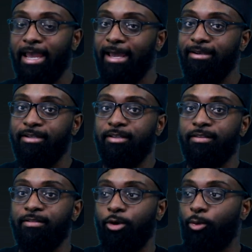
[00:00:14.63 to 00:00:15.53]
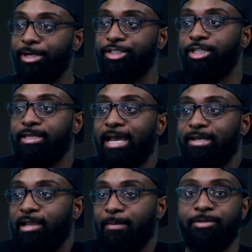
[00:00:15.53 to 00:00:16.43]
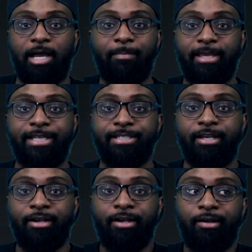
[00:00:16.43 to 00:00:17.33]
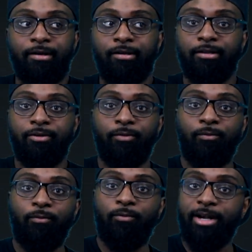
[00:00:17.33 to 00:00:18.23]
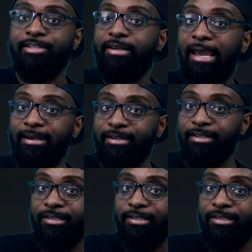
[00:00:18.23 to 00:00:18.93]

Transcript: And the question that comes up is, where does it end?